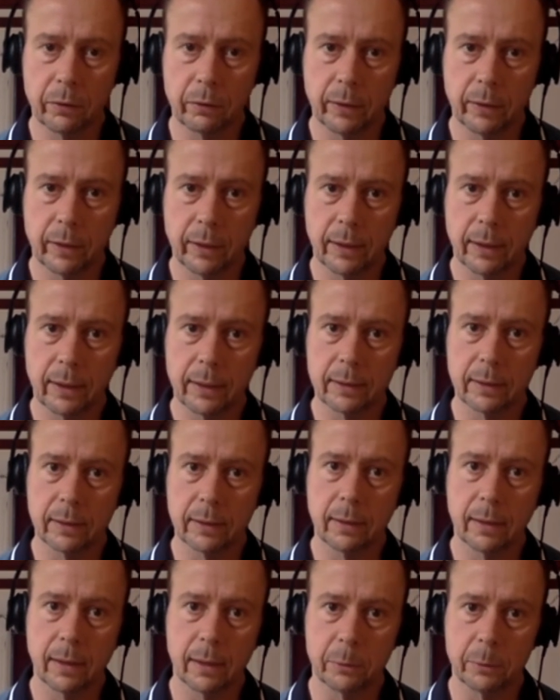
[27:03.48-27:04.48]
the
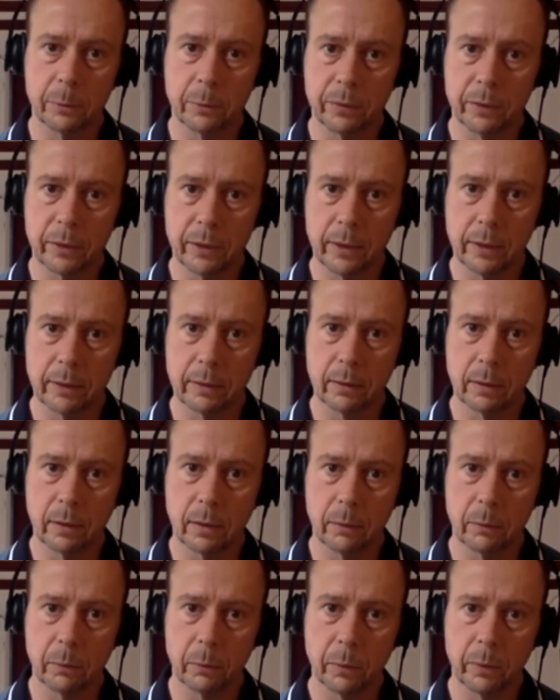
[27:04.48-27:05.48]
regulator, as we've seen
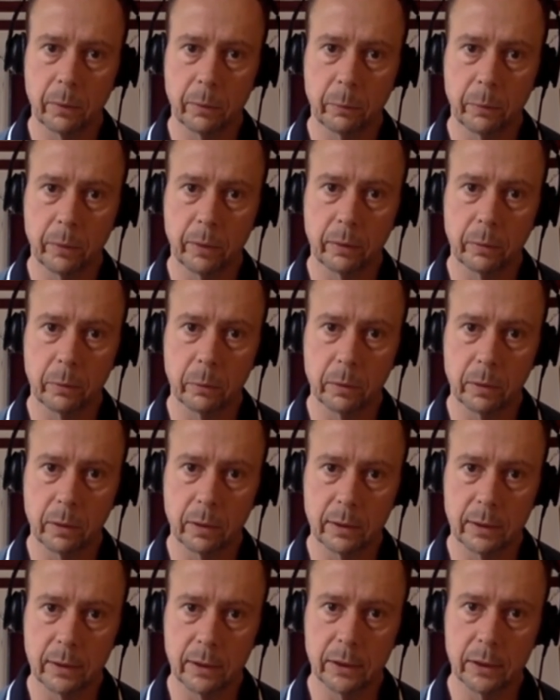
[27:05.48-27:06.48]
with
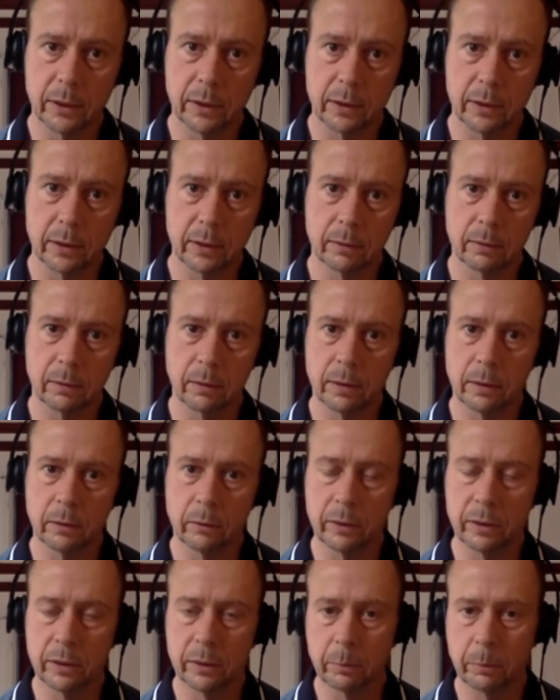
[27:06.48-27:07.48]
organisations in the
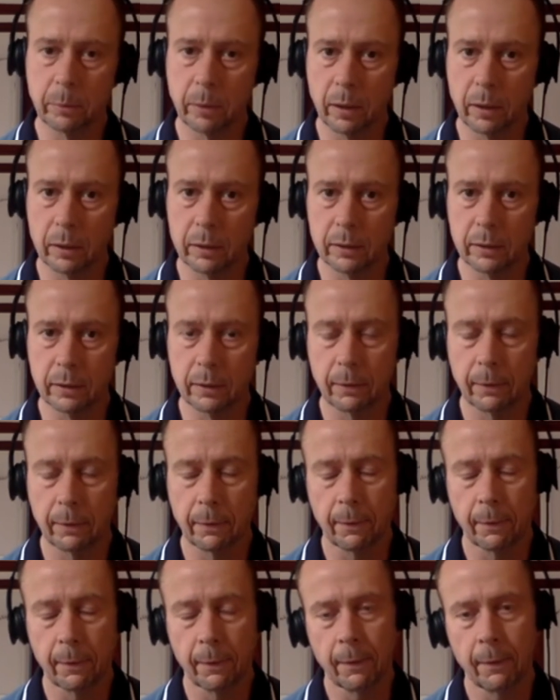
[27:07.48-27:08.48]
recent past.
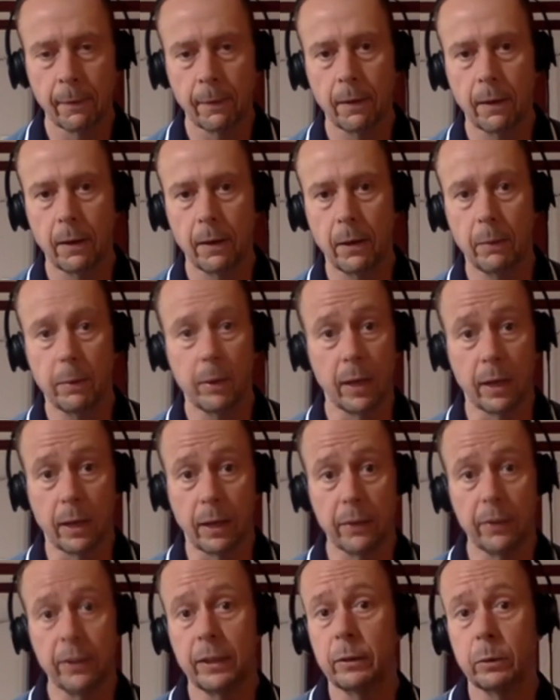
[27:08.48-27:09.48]
And
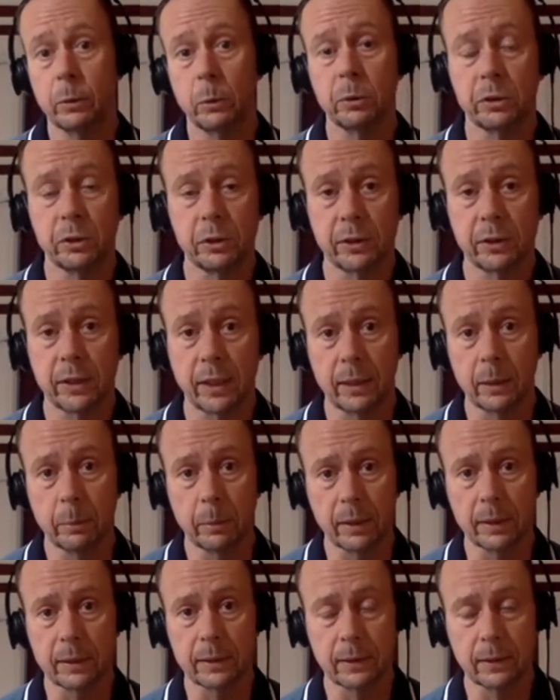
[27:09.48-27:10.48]
I think your
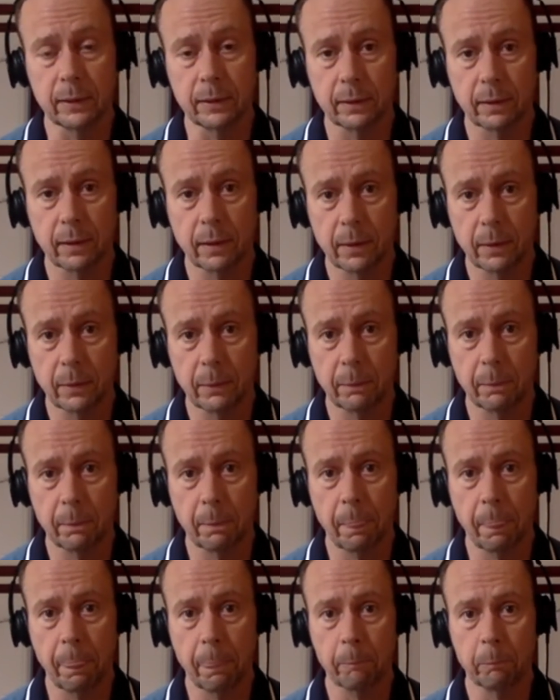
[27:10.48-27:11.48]
sustainability
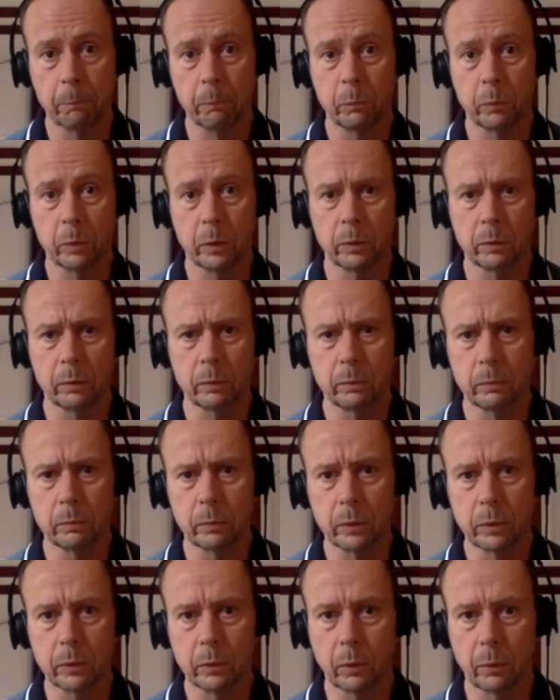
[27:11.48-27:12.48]
will
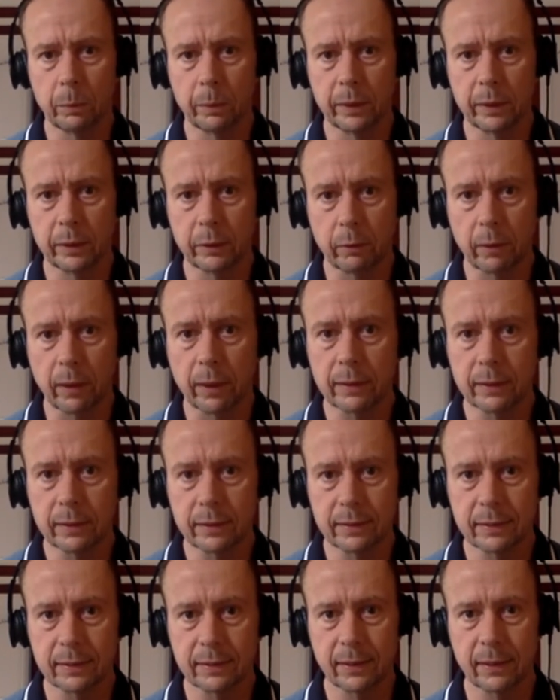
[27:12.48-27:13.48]
not be
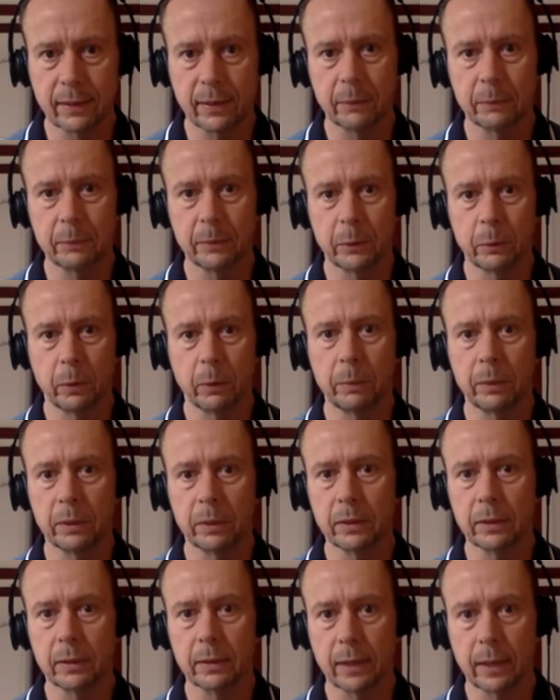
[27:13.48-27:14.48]
addressed. You won't be a
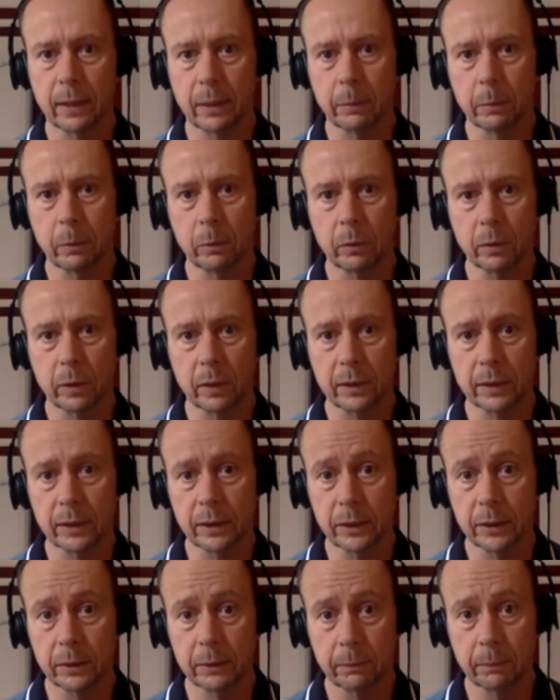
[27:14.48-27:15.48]
sustainable
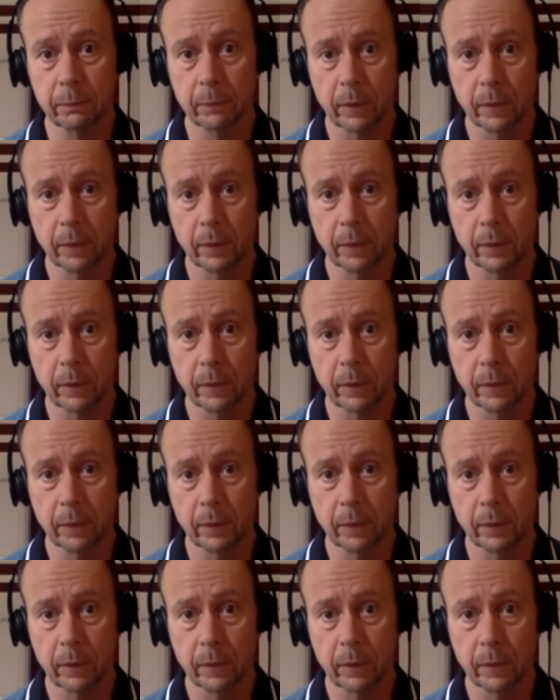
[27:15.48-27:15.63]
organisation.